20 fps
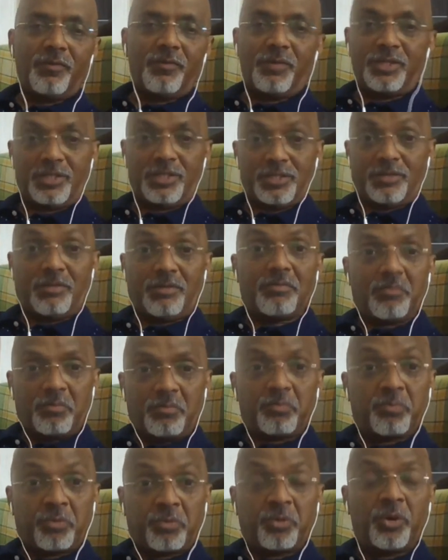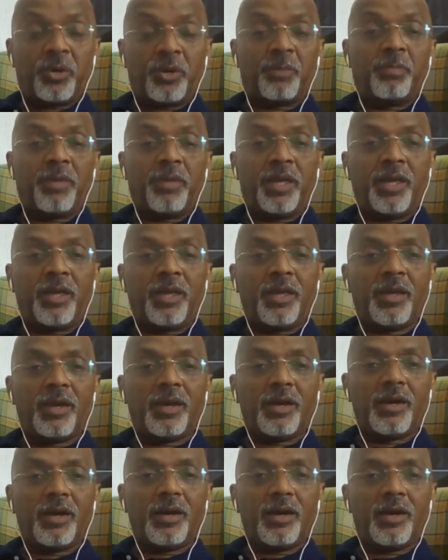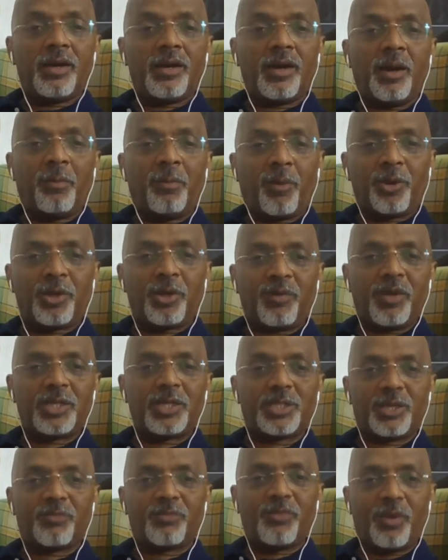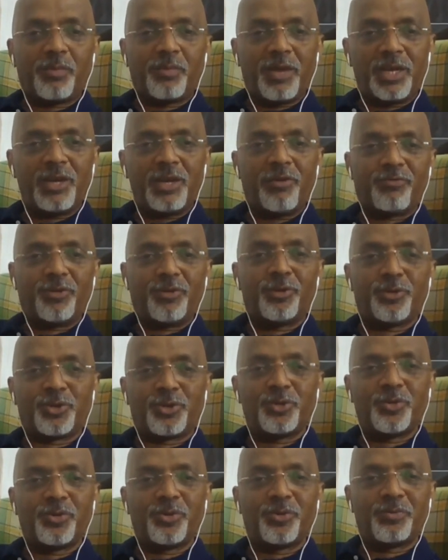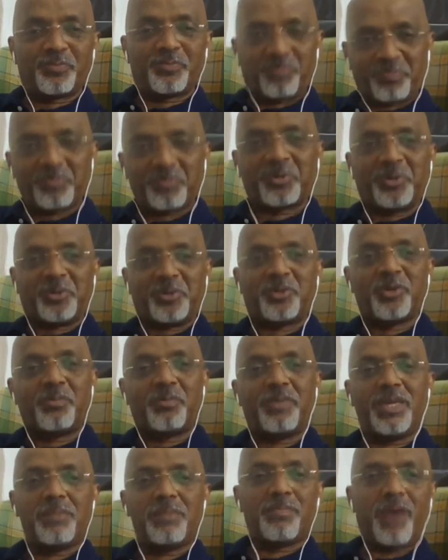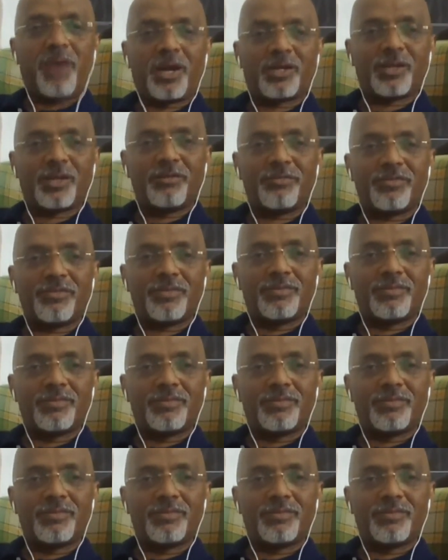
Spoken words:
which could be a motivation for many of you to be part of.